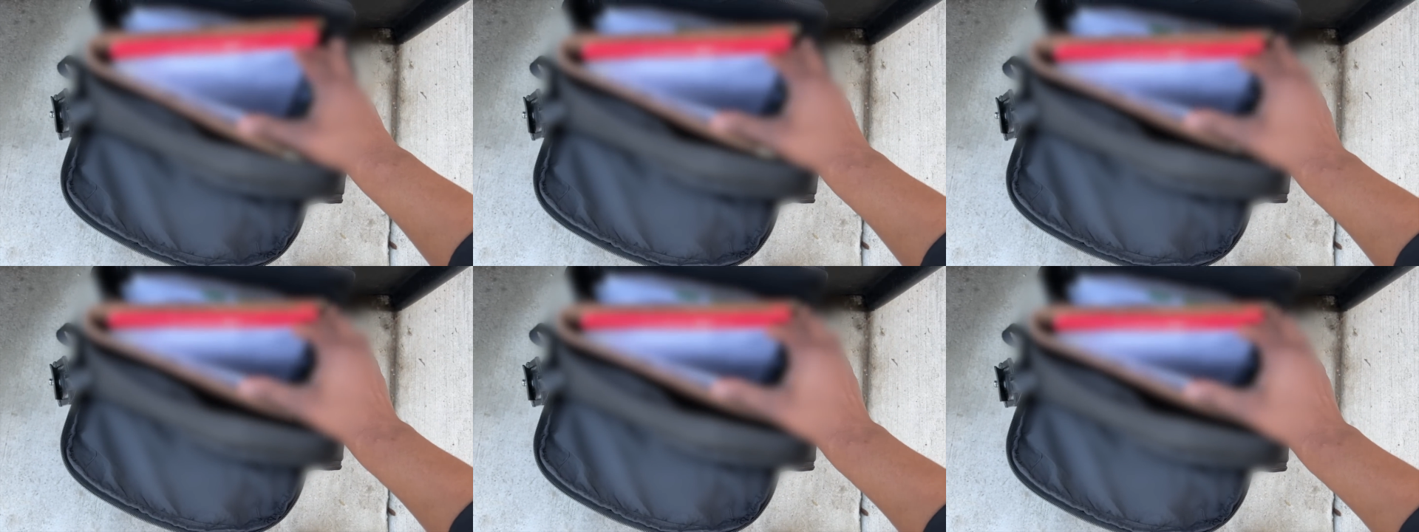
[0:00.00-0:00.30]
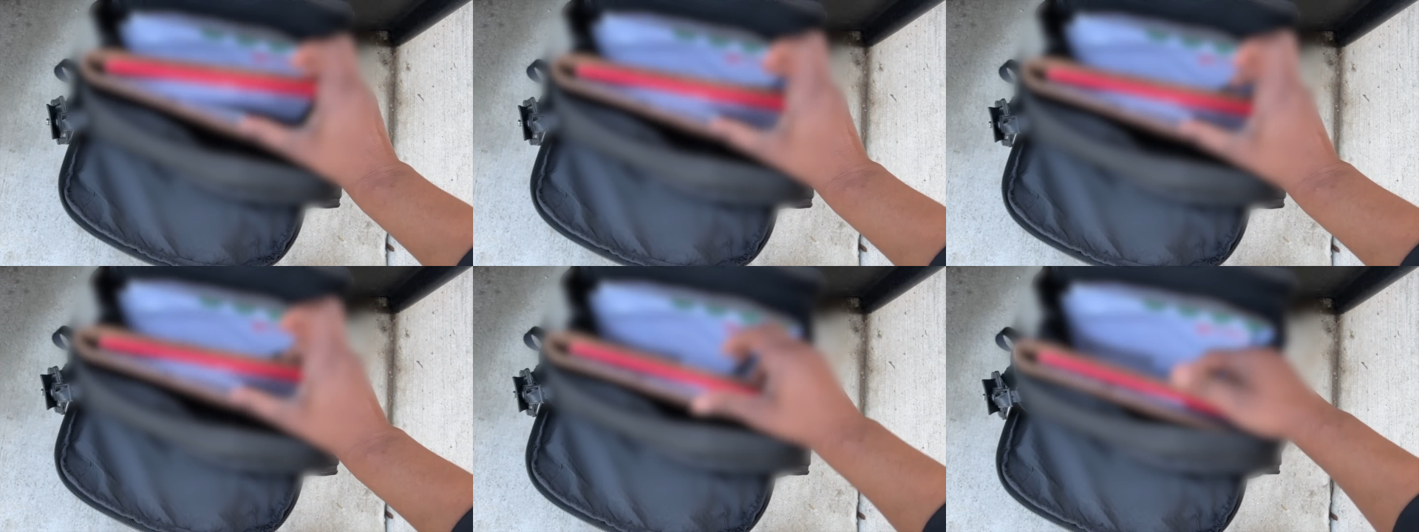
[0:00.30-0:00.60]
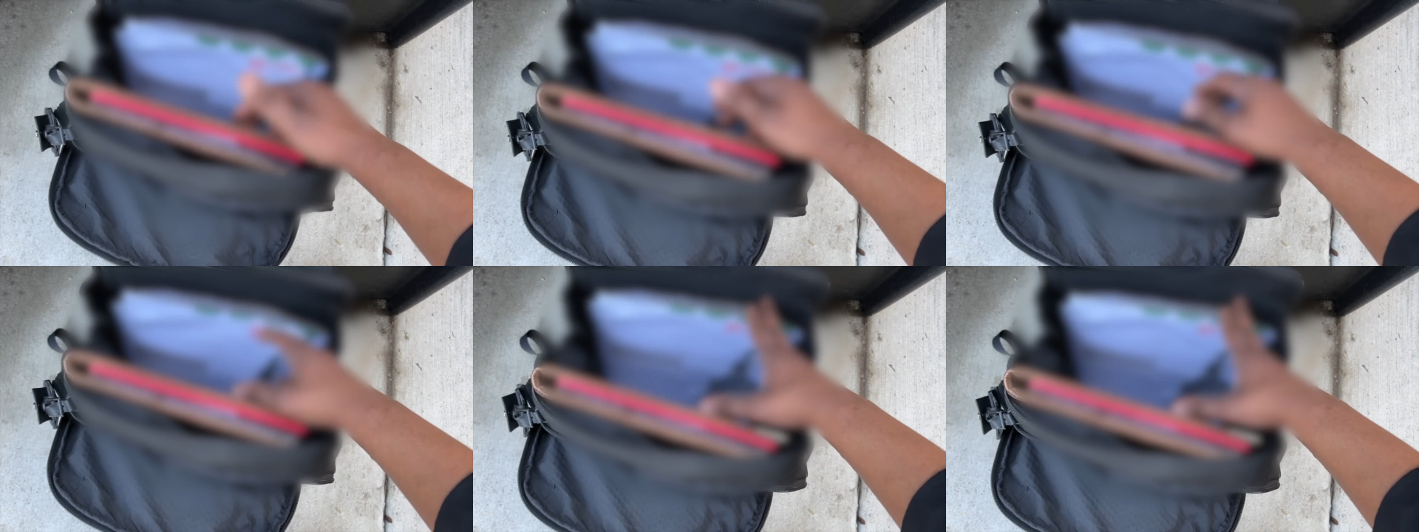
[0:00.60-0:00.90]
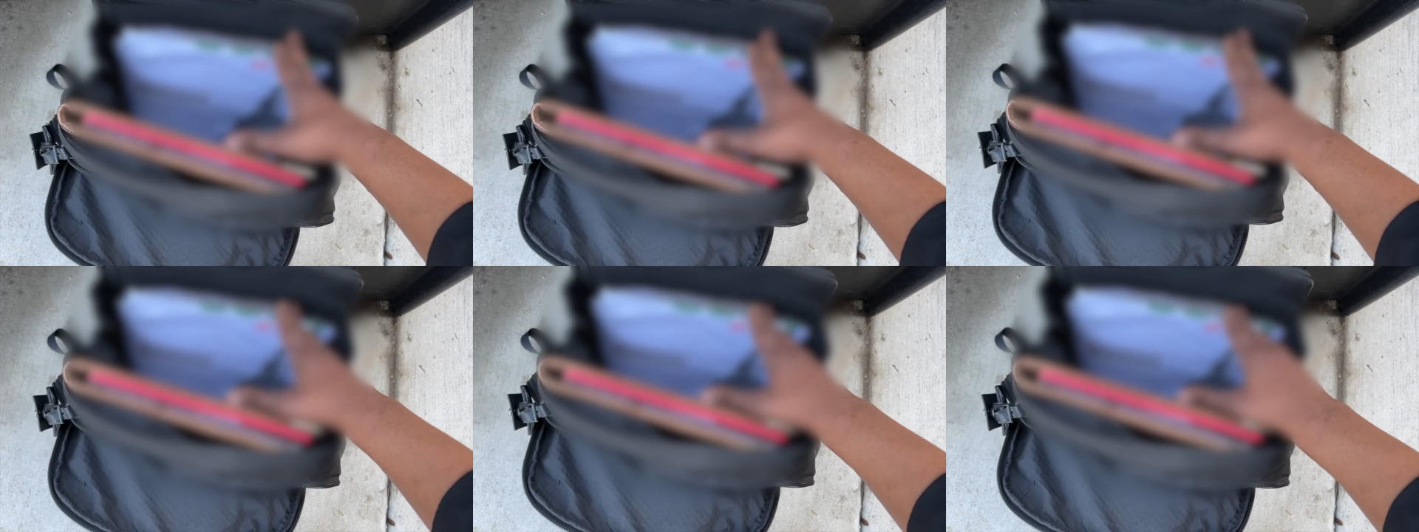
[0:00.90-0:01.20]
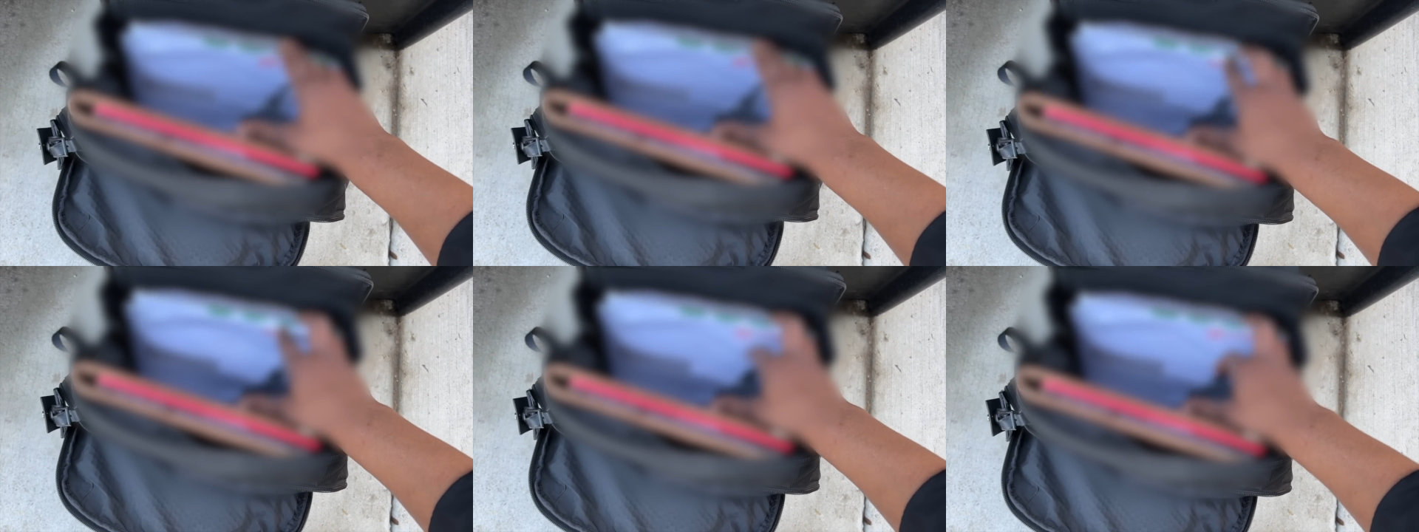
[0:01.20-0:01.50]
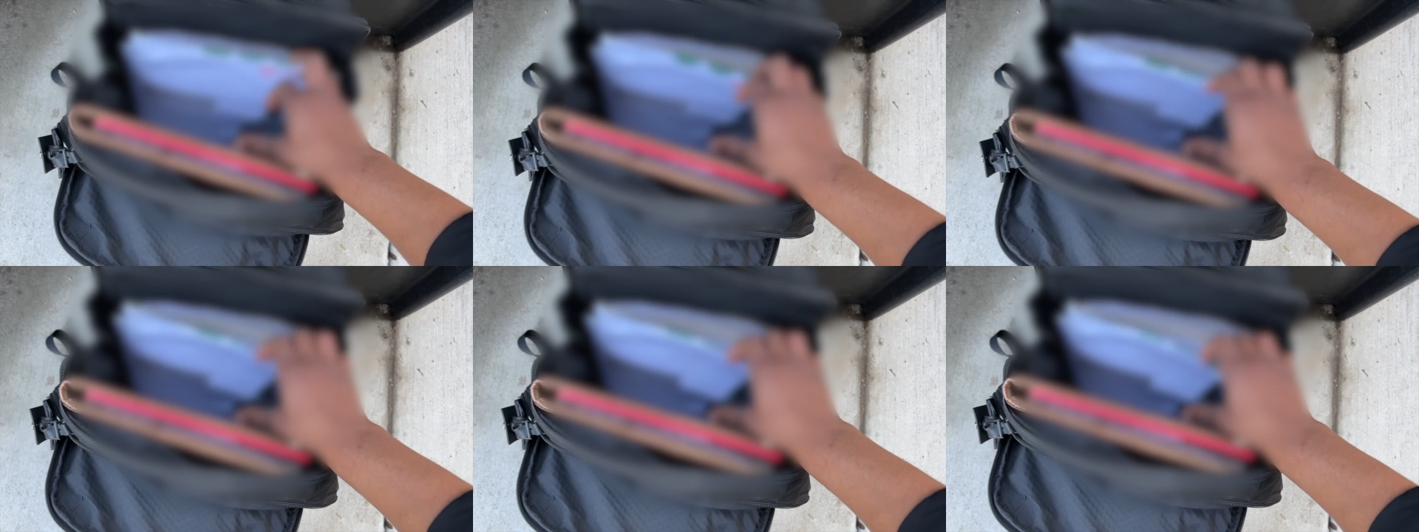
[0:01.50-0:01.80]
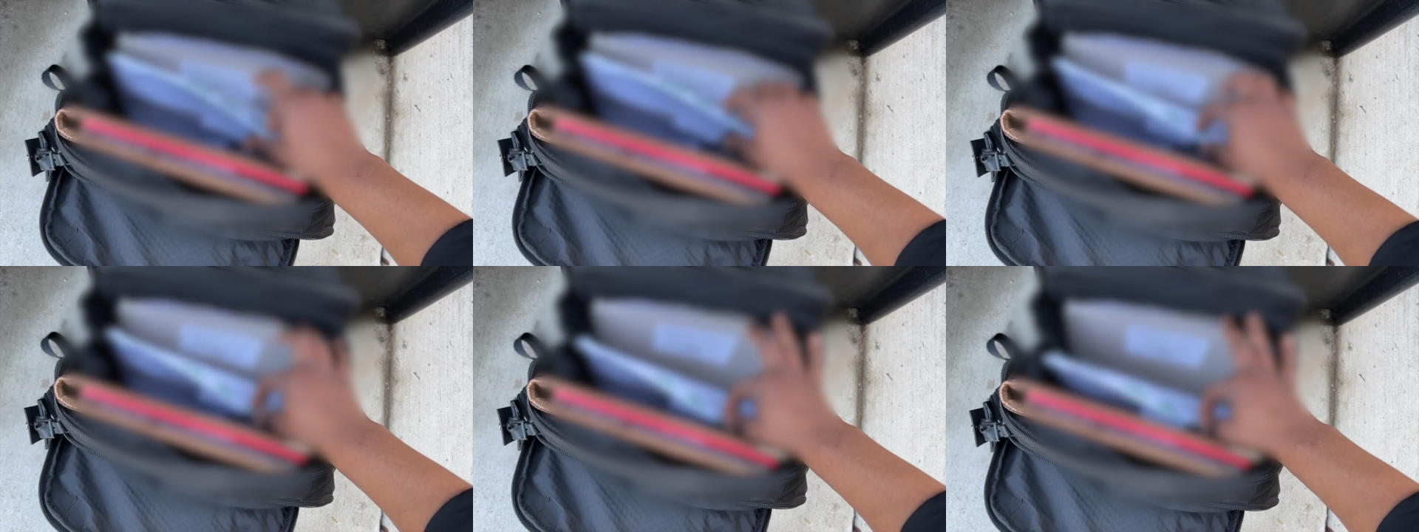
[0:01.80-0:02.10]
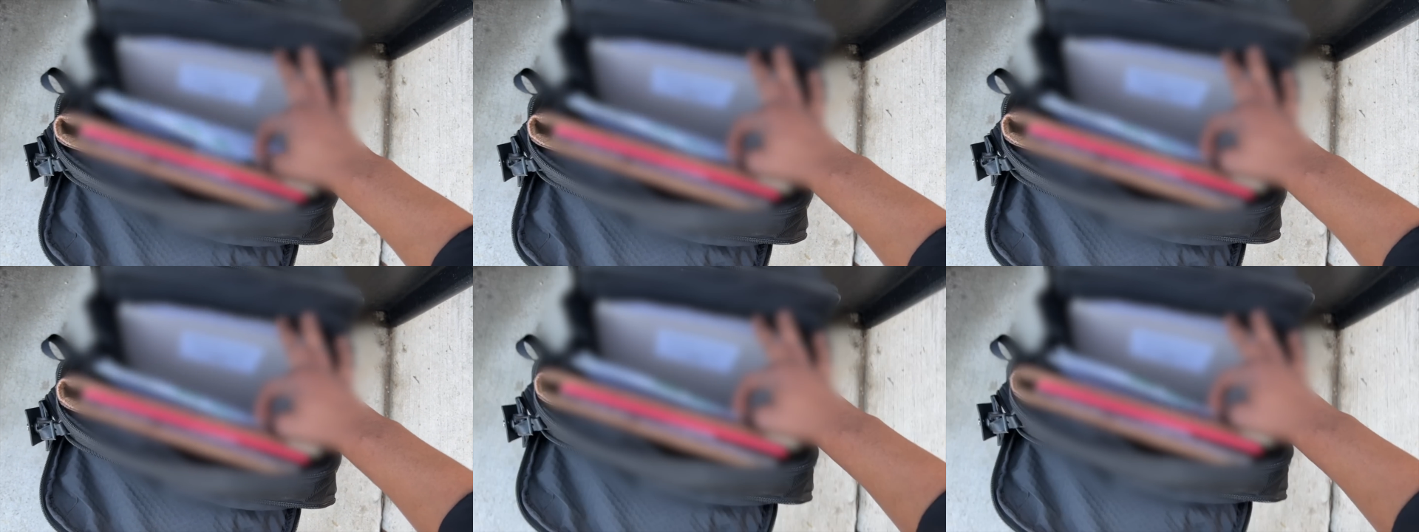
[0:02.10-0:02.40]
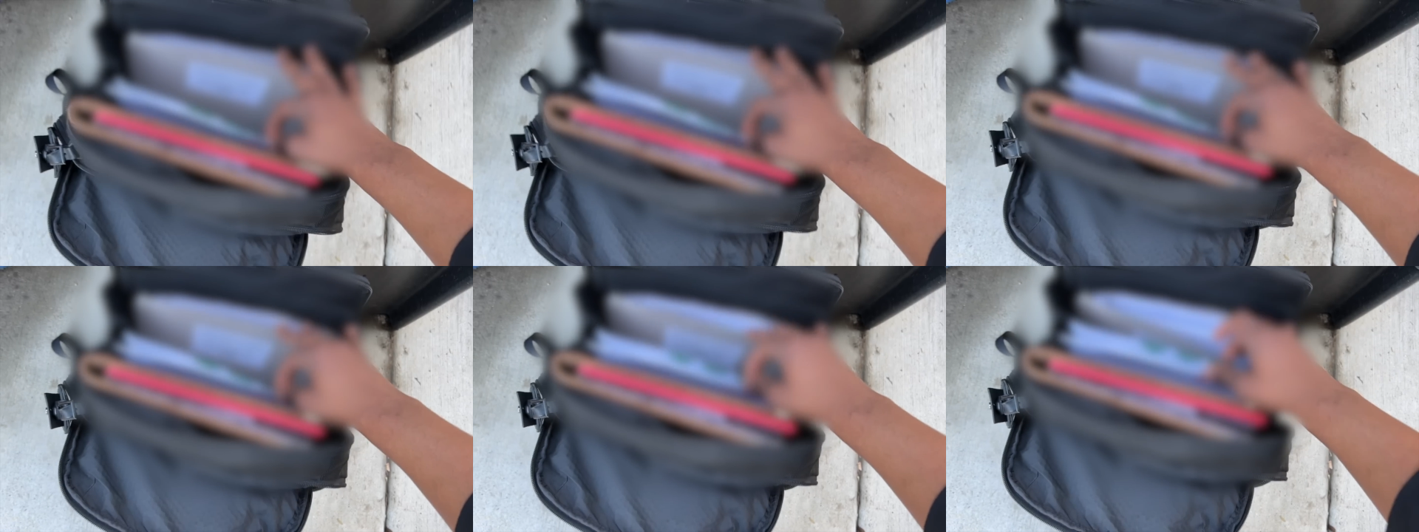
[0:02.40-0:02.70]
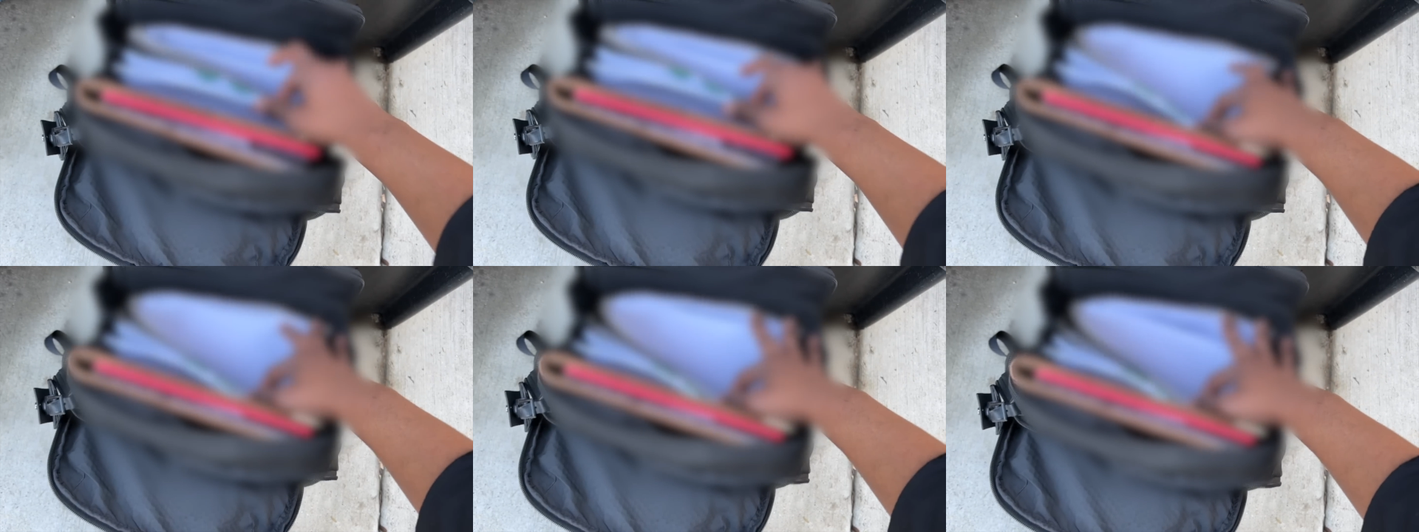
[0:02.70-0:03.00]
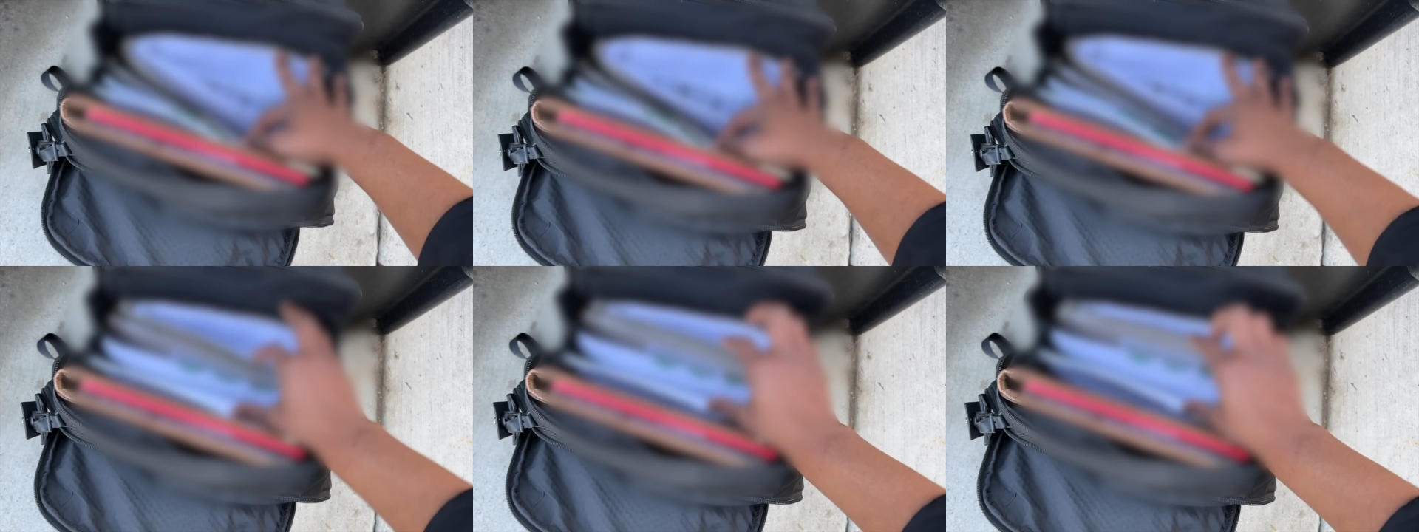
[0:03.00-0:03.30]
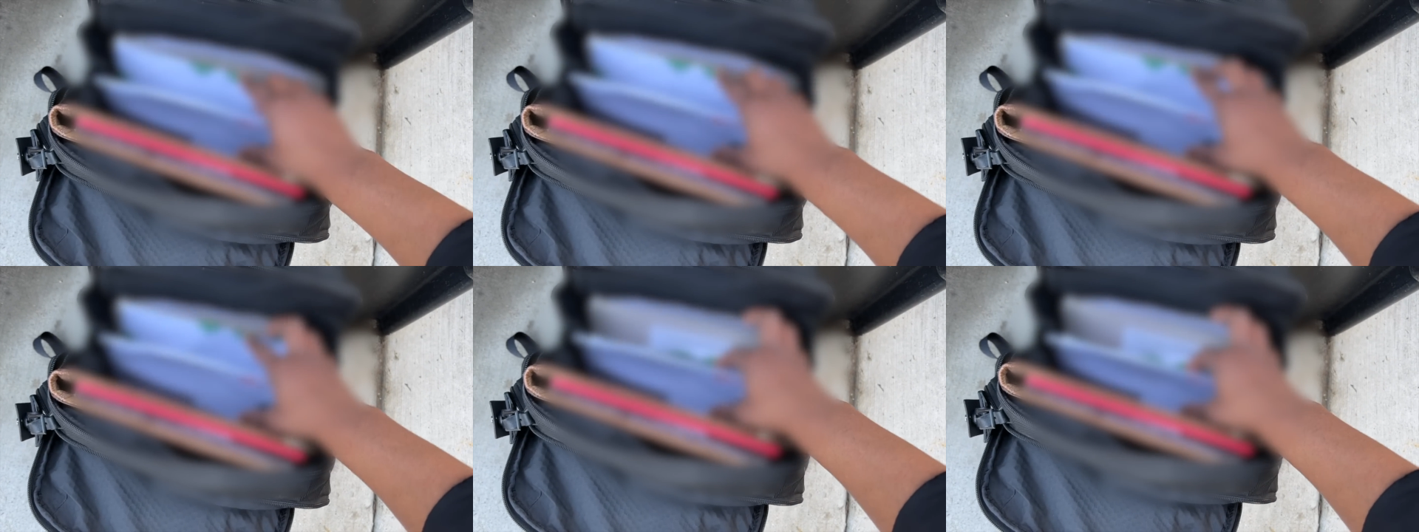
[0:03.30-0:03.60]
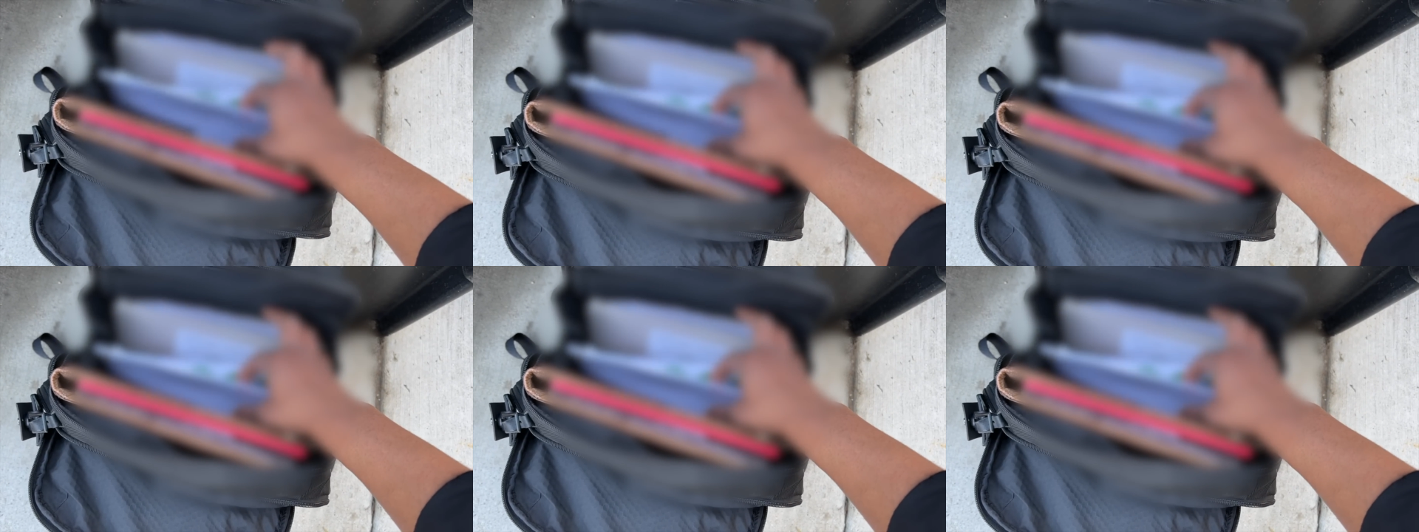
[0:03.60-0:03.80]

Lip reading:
[unreadable: no face in view]